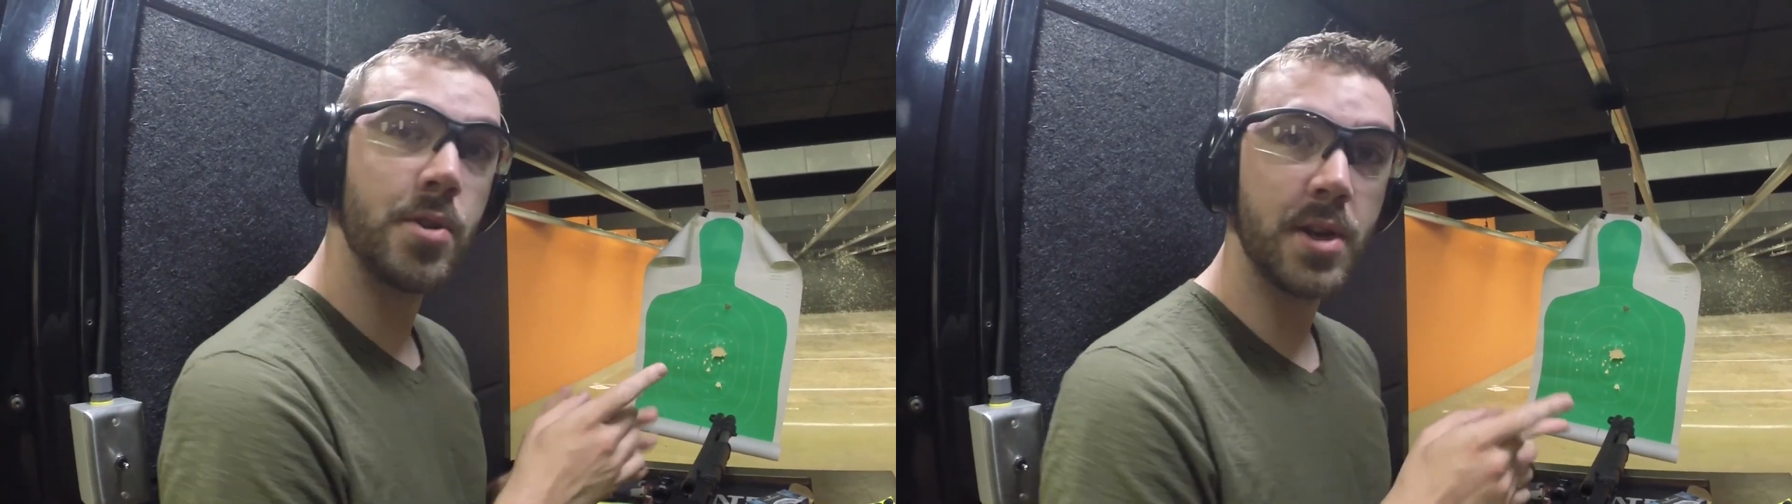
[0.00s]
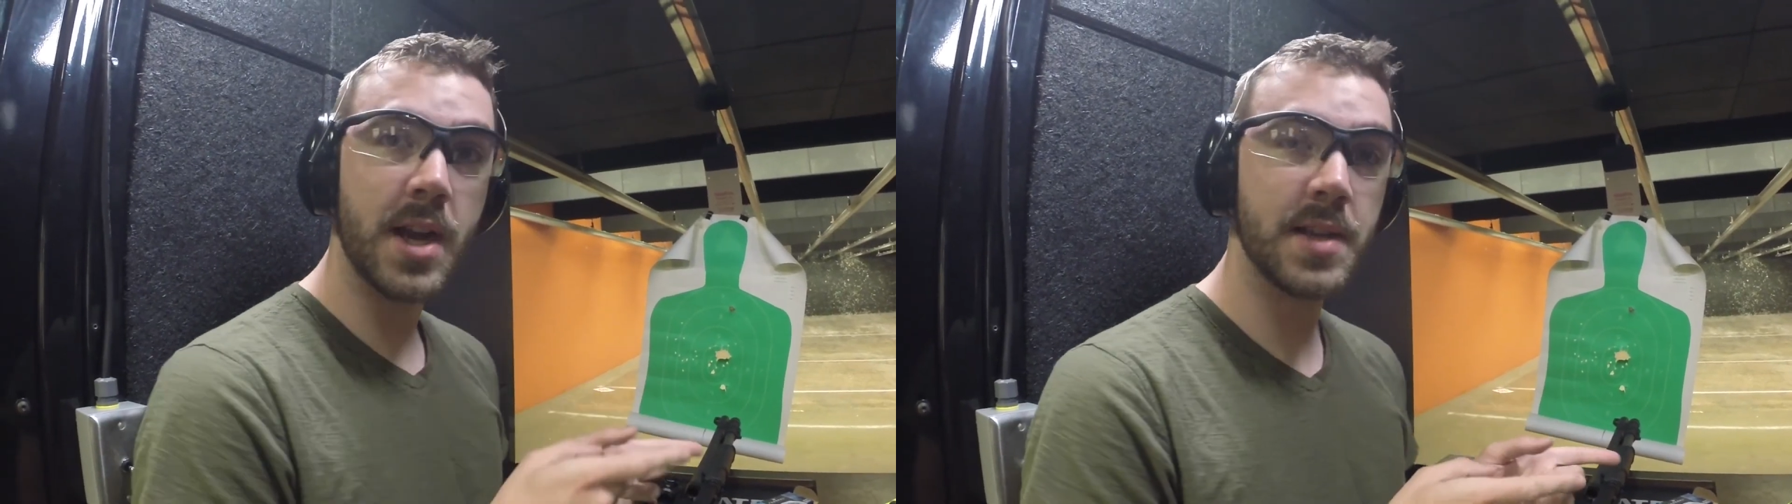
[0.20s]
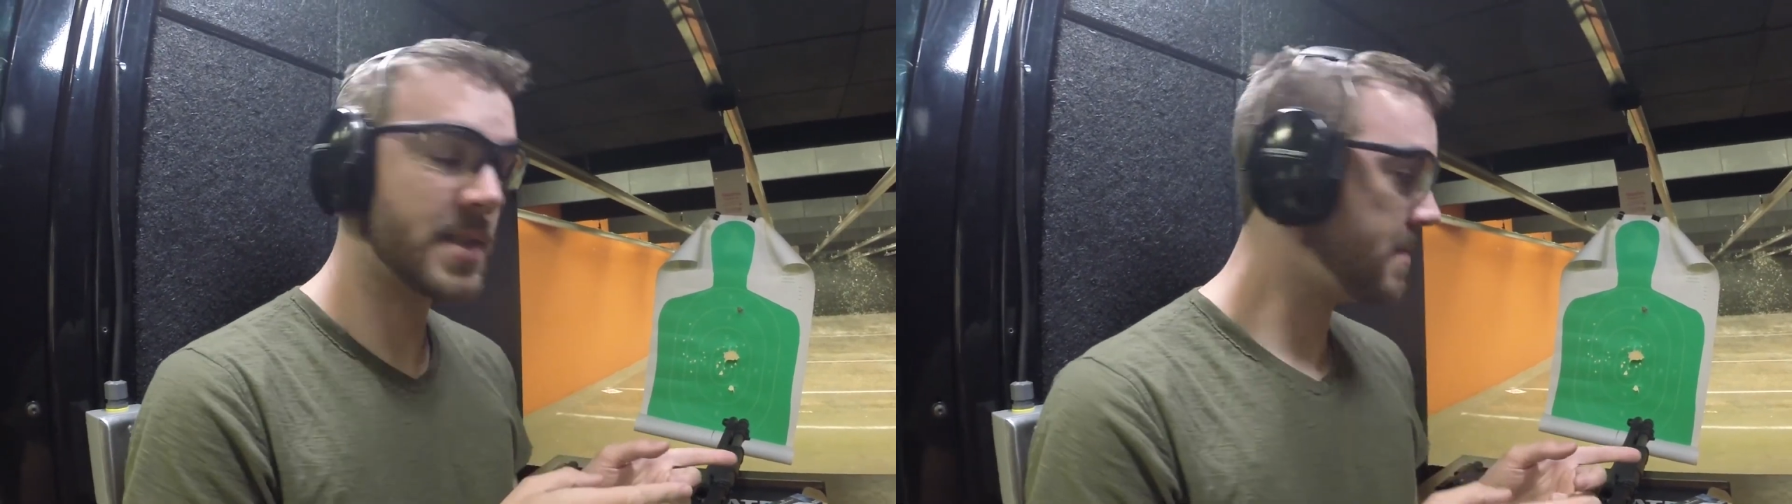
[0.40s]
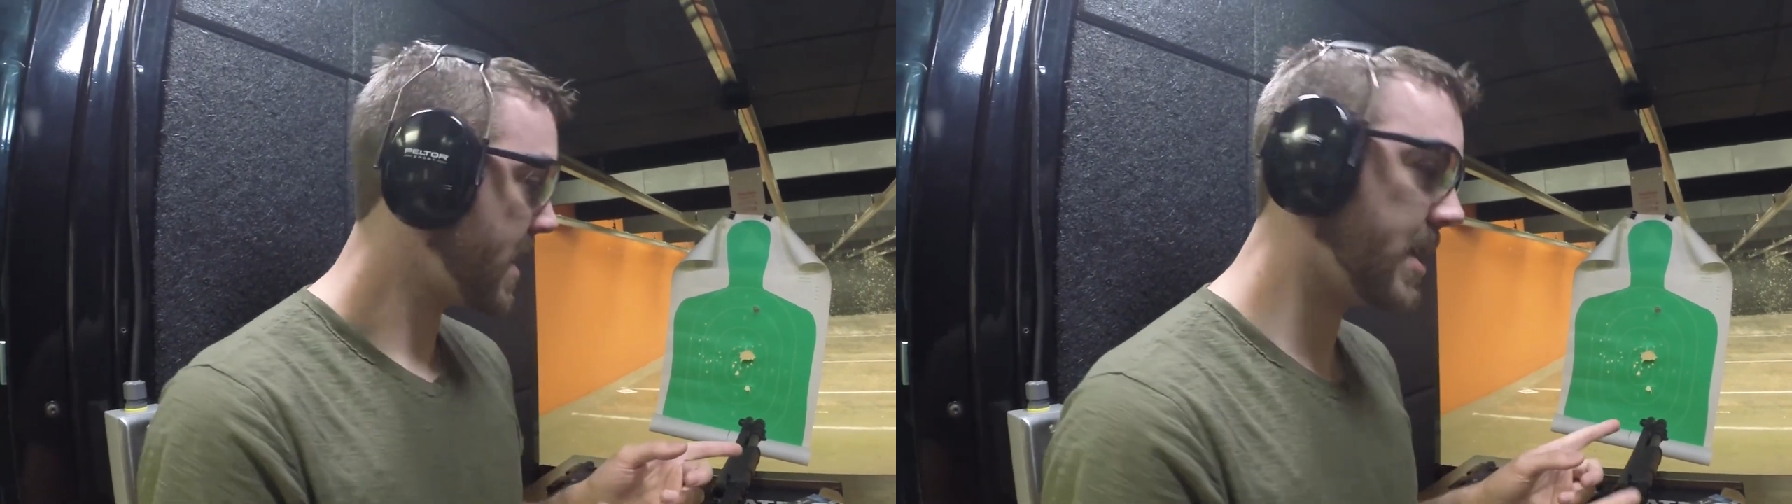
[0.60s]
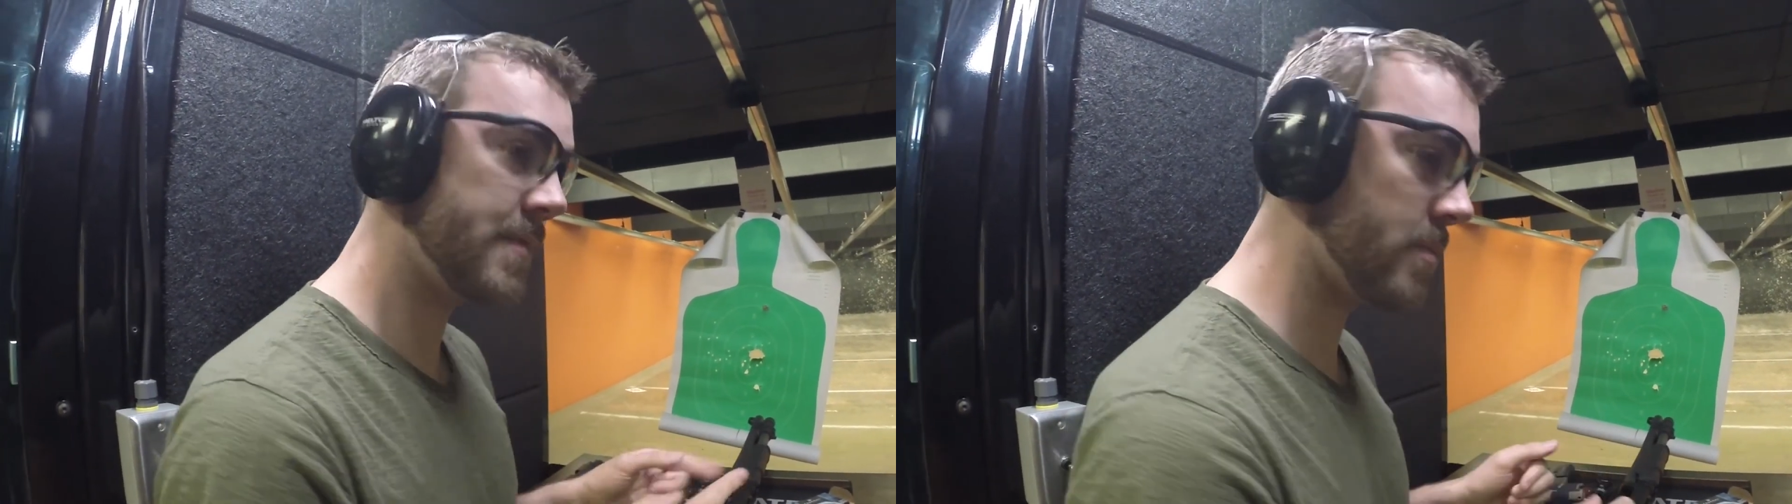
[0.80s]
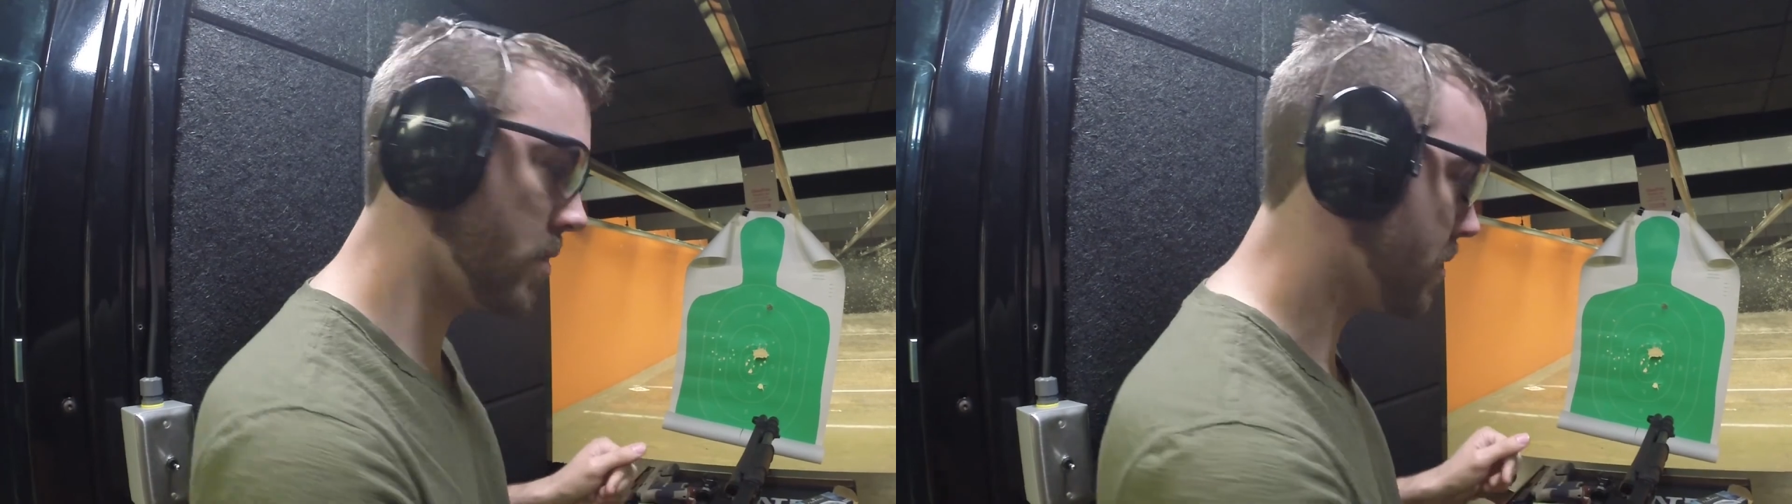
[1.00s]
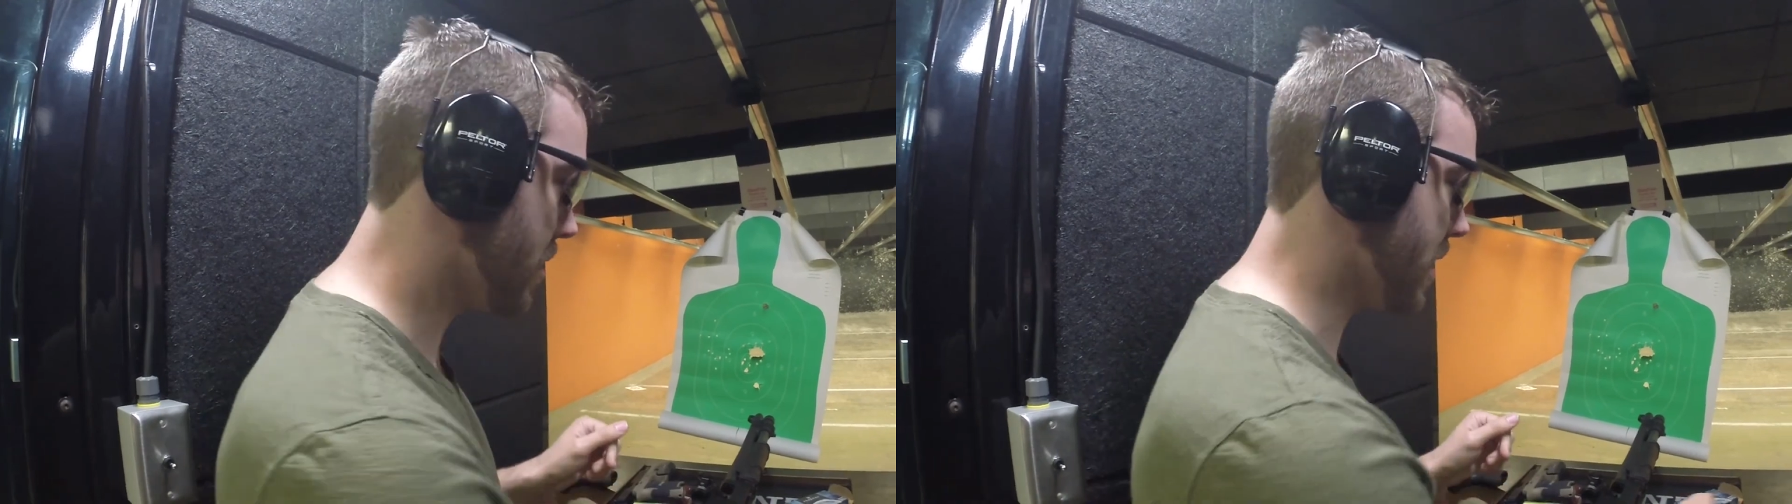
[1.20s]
you guys' mind even more,